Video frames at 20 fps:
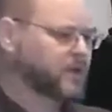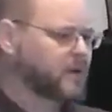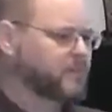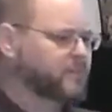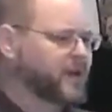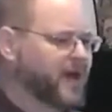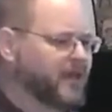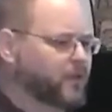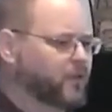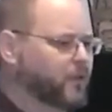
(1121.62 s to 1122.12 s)

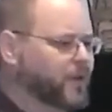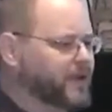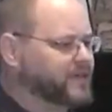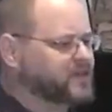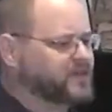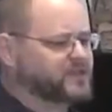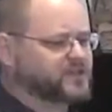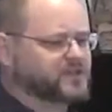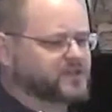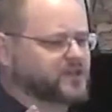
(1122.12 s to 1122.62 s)
By the way,
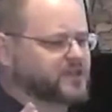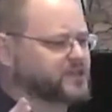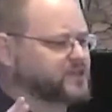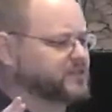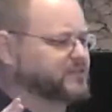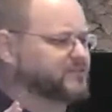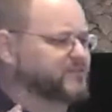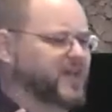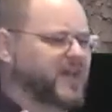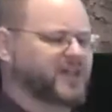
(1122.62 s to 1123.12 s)
just,
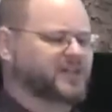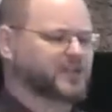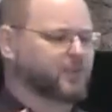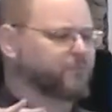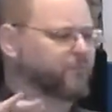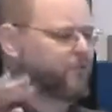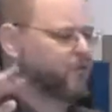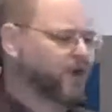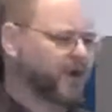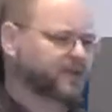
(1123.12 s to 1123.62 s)
just as a
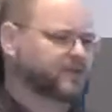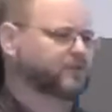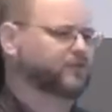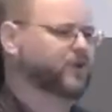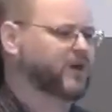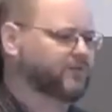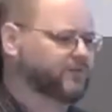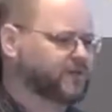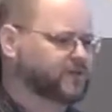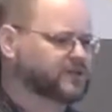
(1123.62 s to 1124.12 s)
point of
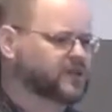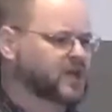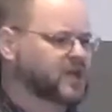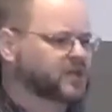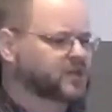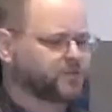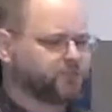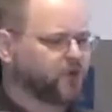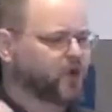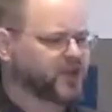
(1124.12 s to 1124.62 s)
reference,
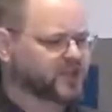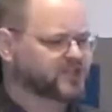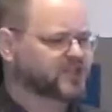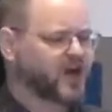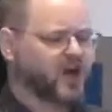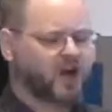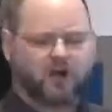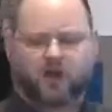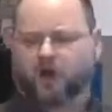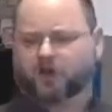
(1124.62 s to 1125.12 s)
the book is
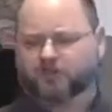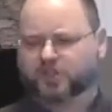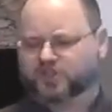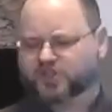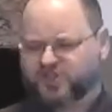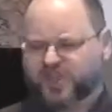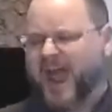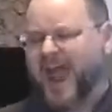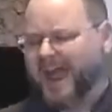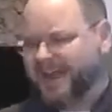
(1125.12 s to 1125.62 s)
not called The
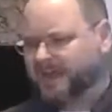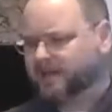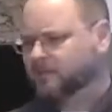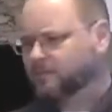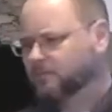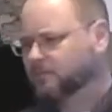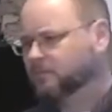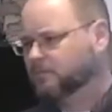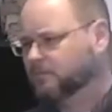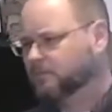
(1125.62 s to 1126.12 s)
Shack.
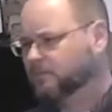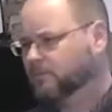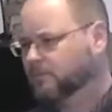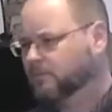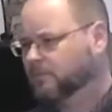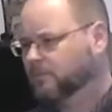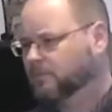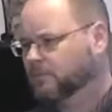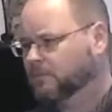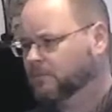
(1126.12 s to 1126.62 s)

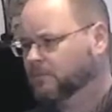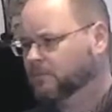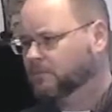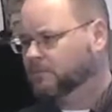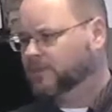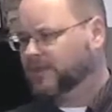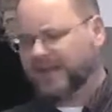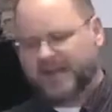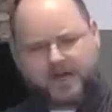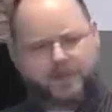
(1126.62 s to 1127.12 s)

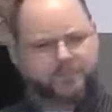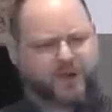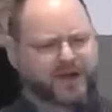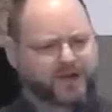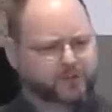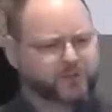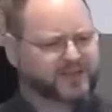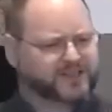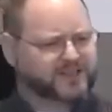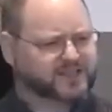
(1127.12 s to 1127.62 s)
Did
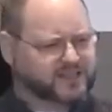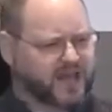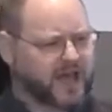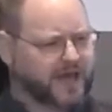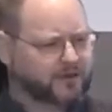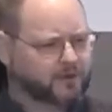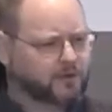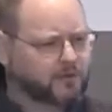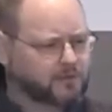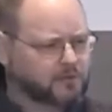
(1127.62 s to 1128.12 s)
anybody read the
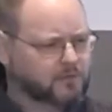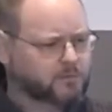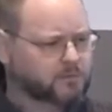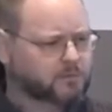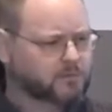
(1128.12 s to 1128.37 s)
title?